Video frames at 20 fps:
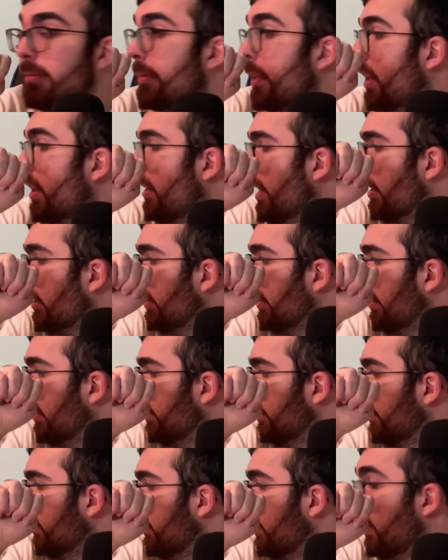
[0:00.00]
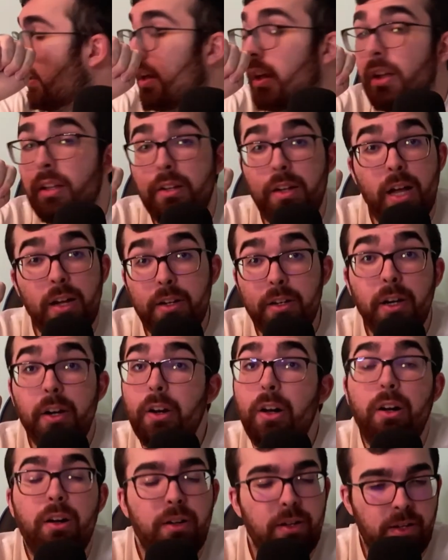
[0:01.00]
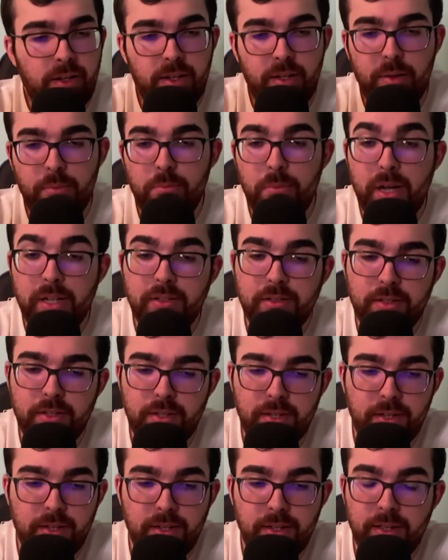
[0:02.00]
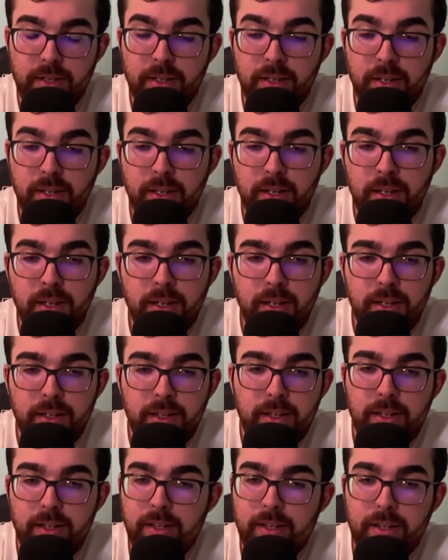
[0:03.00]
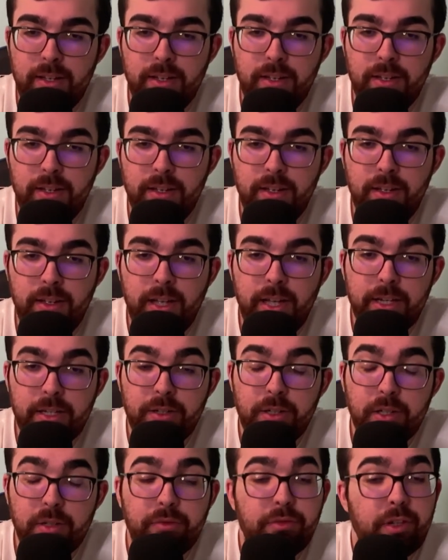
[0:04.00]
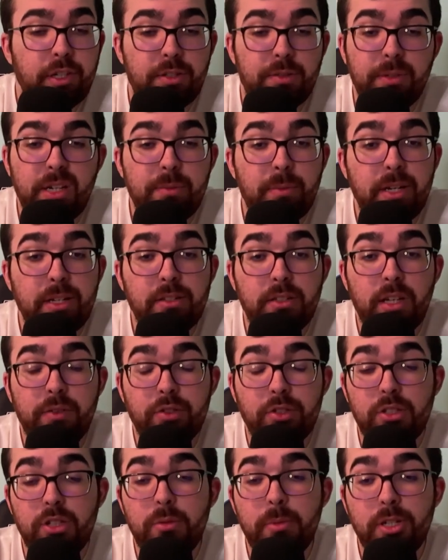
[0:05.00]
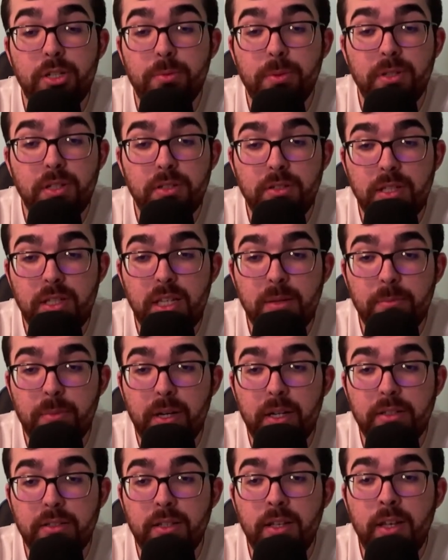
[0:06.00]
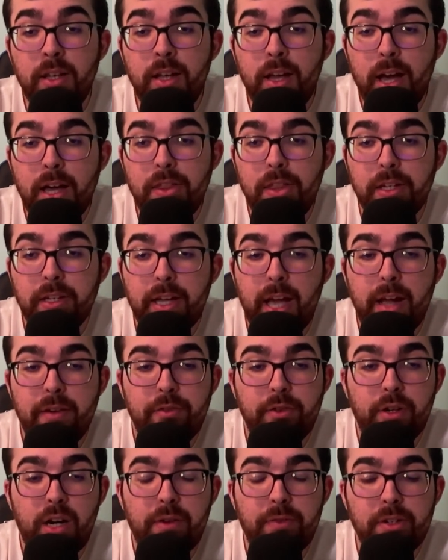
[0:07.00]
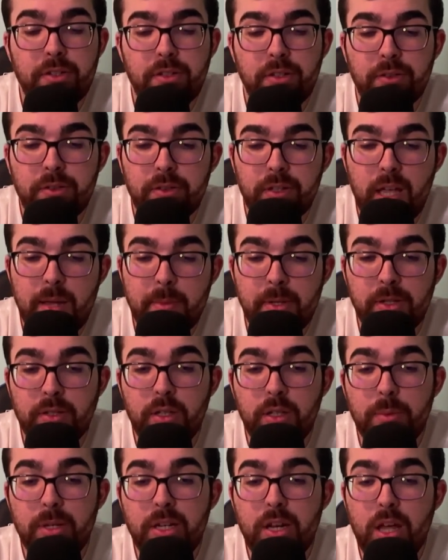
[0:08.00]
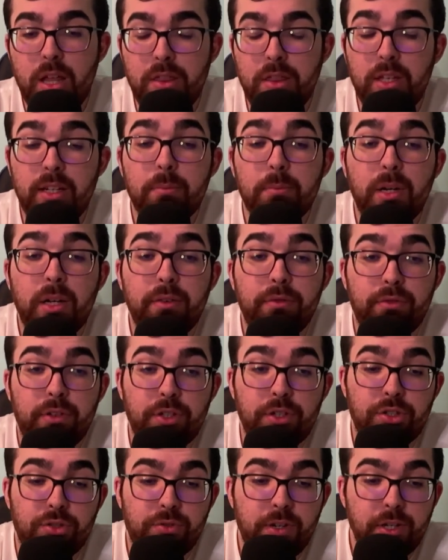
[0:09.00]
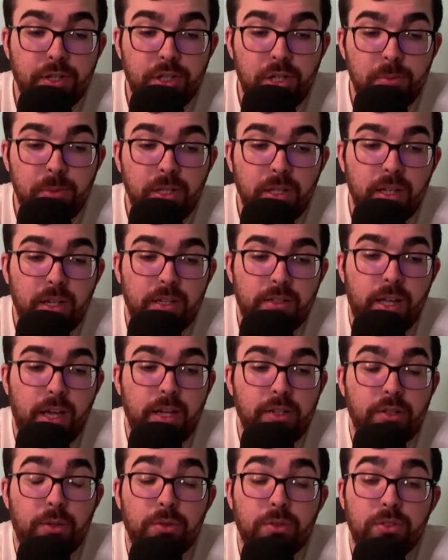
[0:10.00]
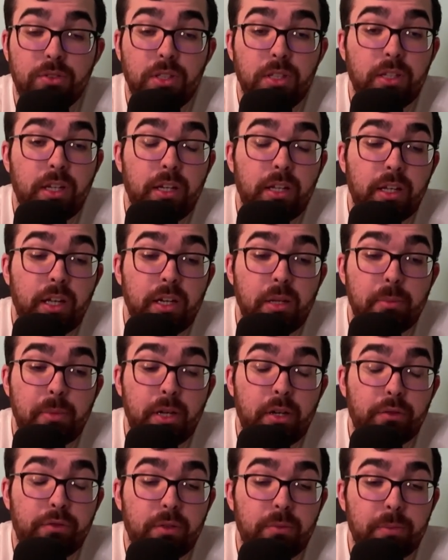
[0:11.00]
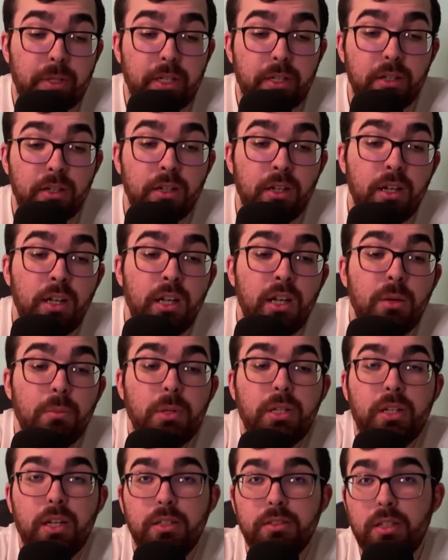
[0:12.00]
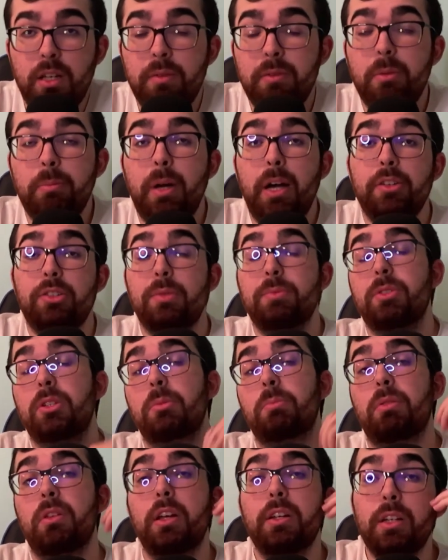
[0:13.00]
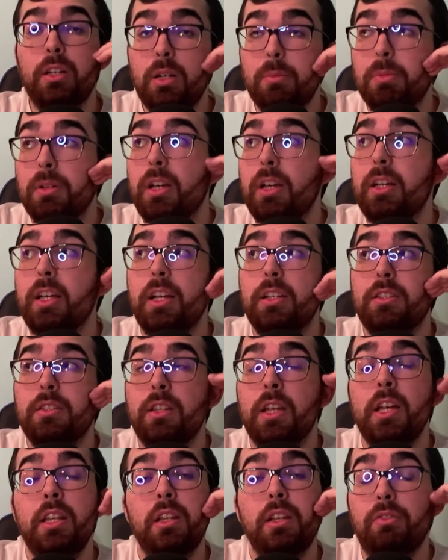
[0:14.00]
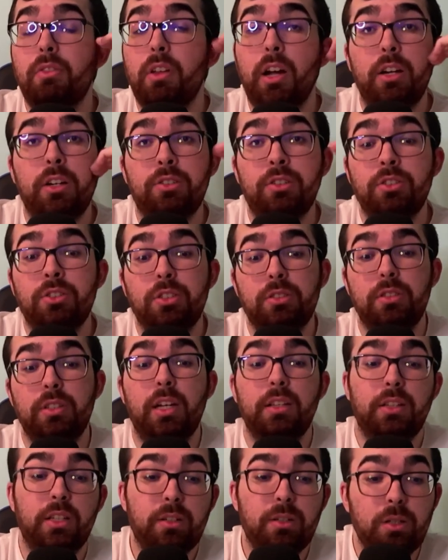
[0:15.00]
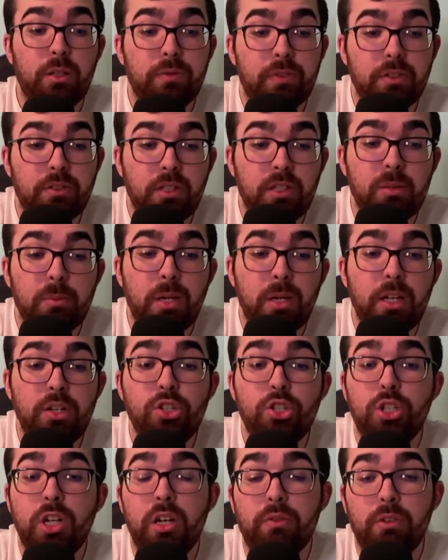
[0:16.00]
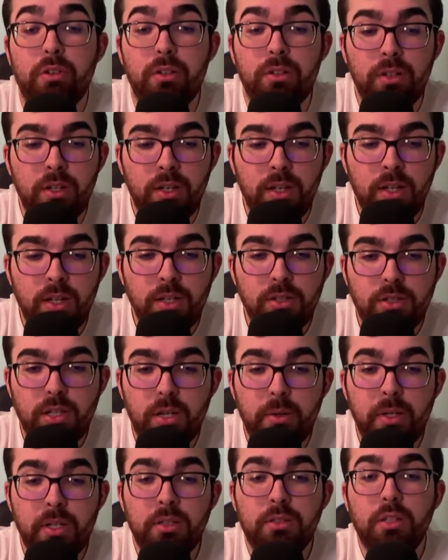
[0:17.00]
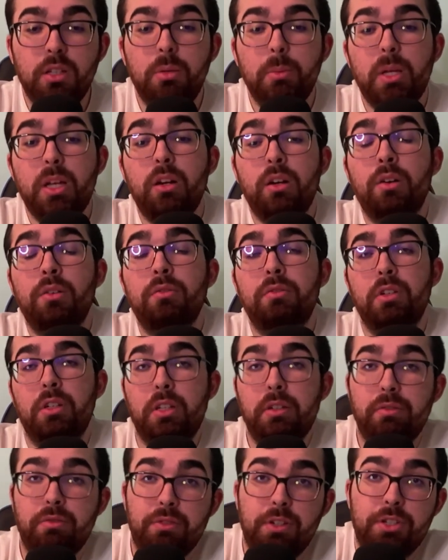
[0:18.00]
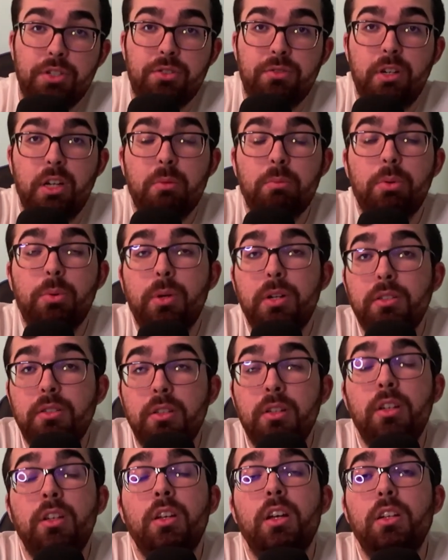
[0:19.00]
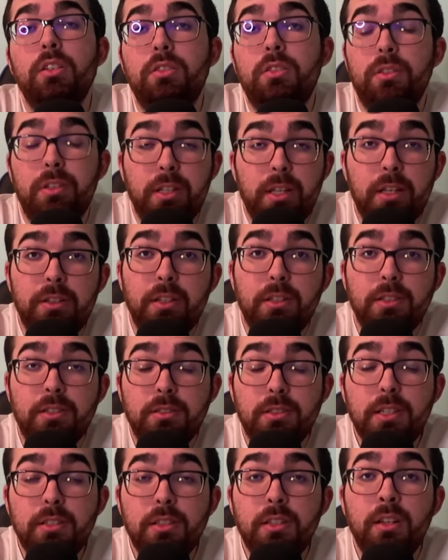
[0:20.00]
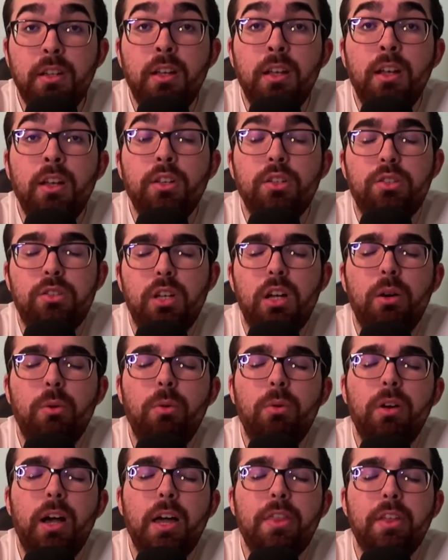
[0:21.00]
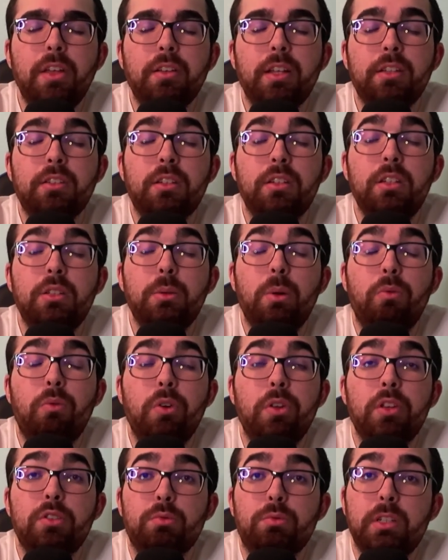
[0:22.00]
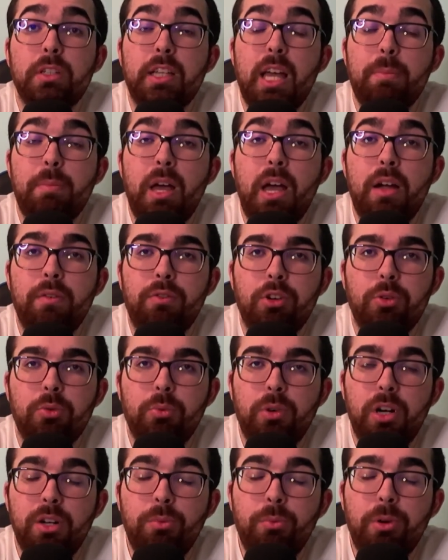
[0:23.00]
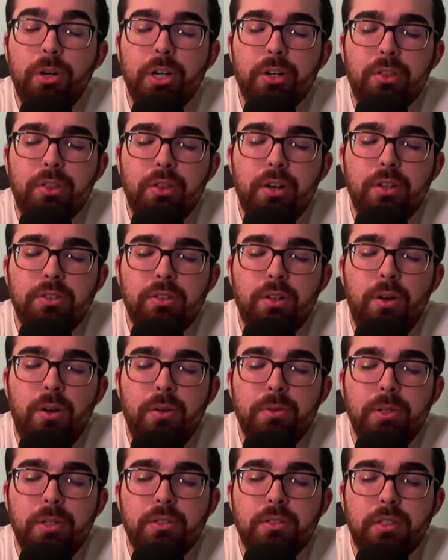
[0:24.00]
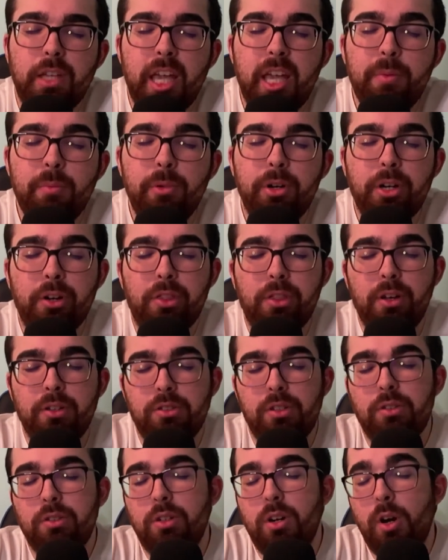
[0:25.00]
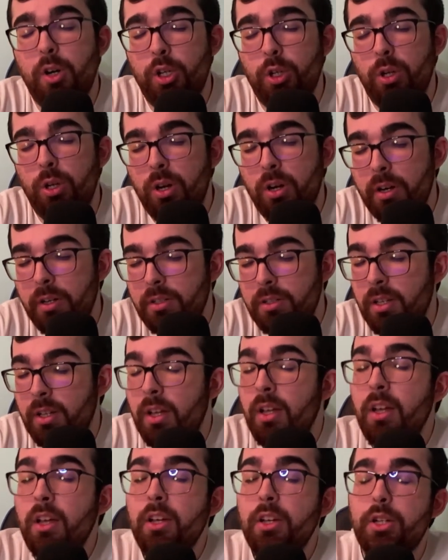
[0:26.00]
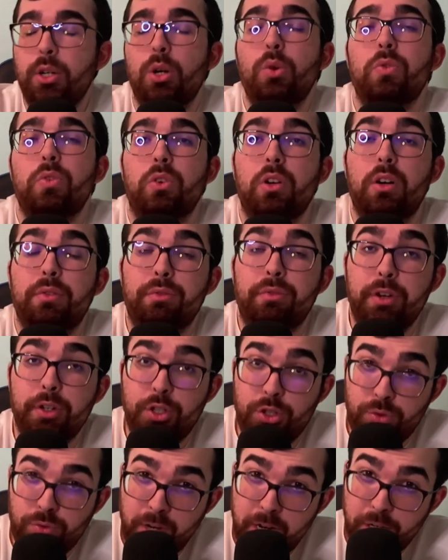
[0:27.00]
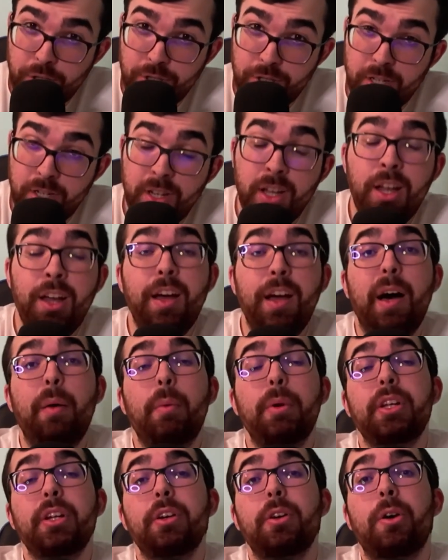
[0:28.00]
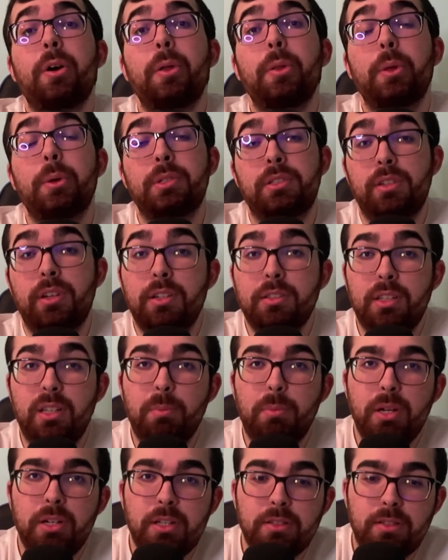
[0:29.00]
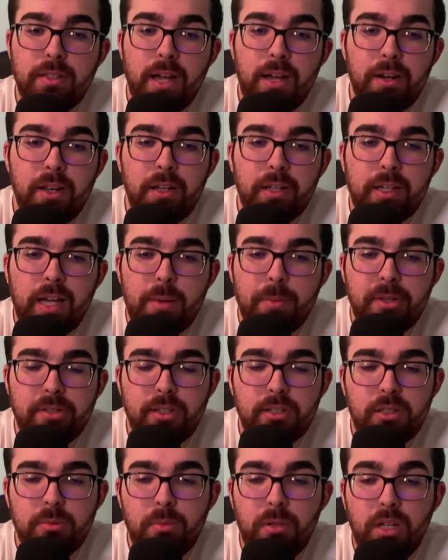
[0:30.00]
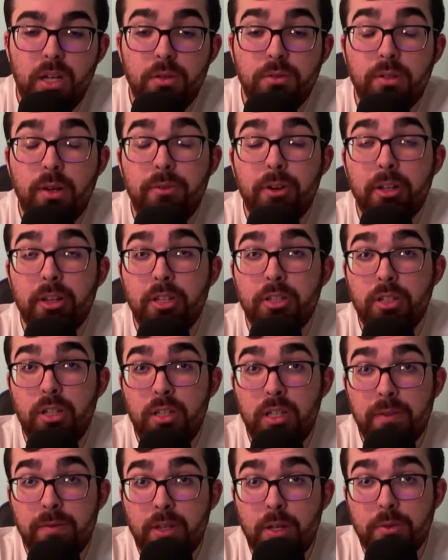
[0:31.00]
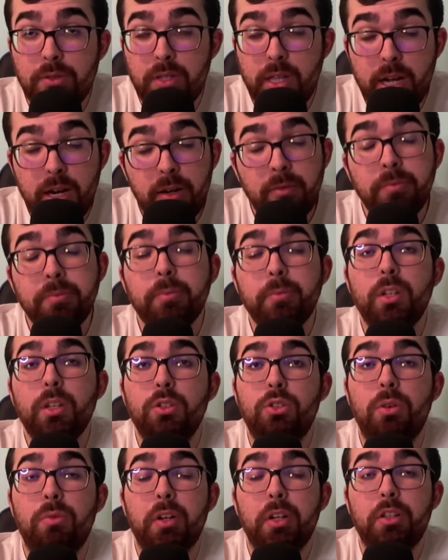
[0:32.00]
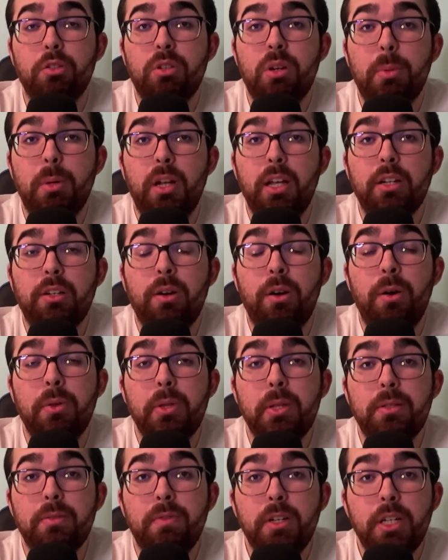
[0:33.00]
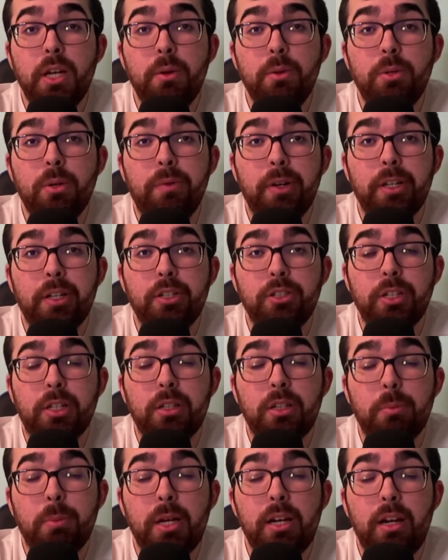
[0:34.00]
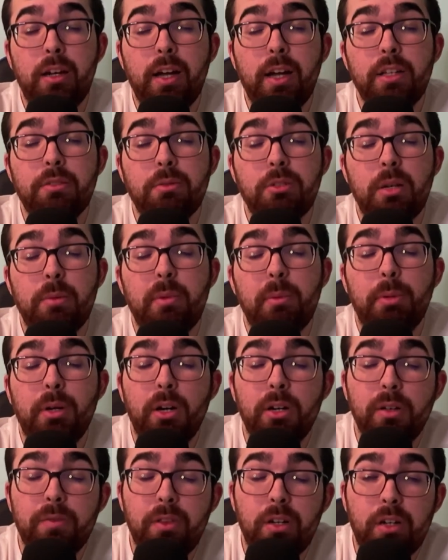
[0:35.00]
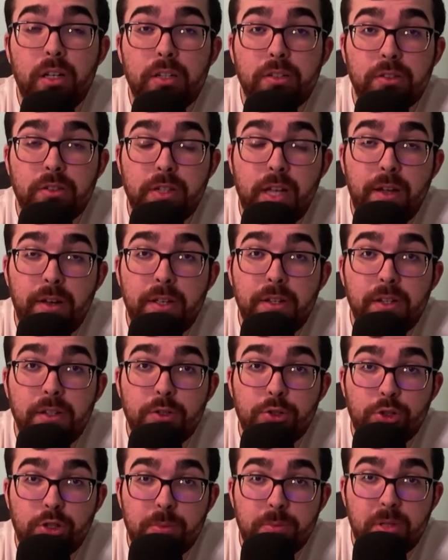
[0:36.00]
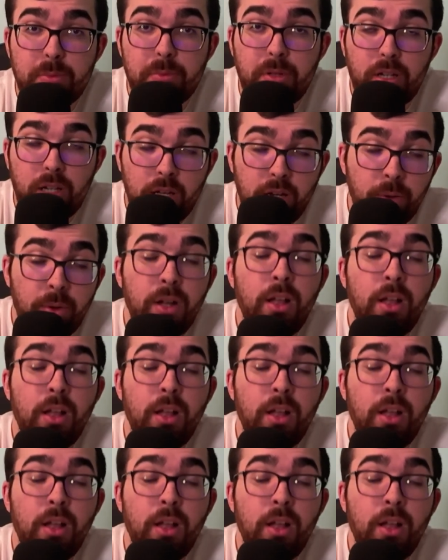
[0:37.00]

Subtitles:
Not good. Not good at all. But I can only frustrate myself so much with this team, but I think after every single game, it's going to be nothing but frustration, because I don't see it getting any better from here because of the matchups they're playing up against, and the Flyers are just not that good of a team in general. So it's going to be a really frustrating point until the end of the season. So I think that's going to do it for this recap, everyone. What are your thoughts on this game? What are your thoughts on Carter Hart? Your overall frustration? I want to hear all those thoughts and opinions down in the comment section below. Don't forget to leave those there. Don't forget to drop a like on this video. Don't forget to check out the Painted Lines, which I'm a part of. Their links are down in the description below.